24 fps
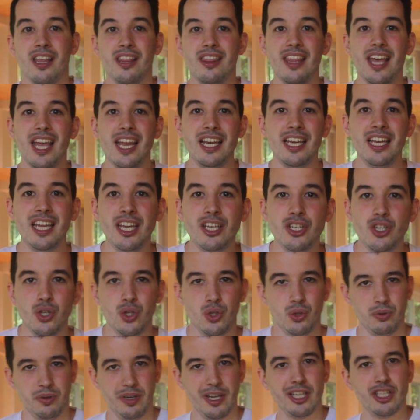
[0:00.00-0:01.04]
They need
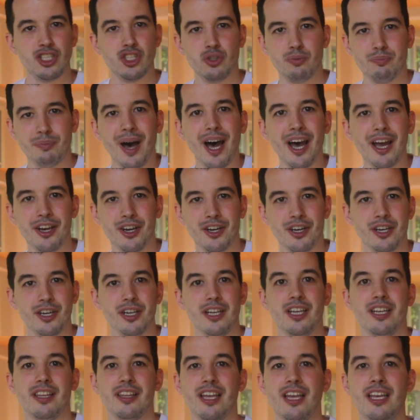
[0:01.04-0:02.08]
to inspire.
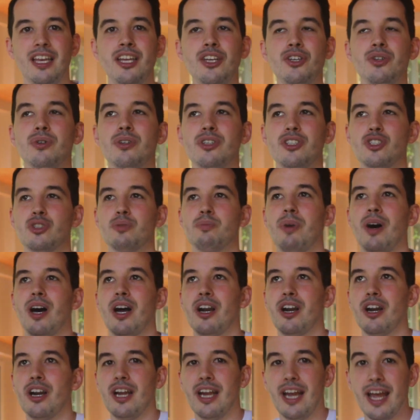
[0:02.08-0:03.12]
They need to
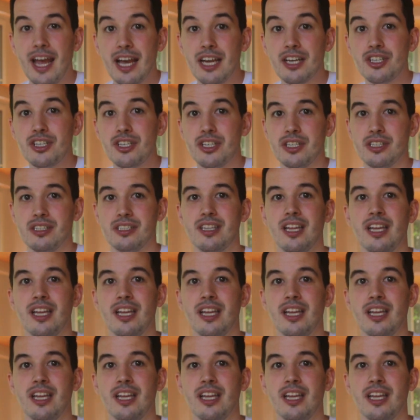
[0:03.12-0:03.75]
inspire actions.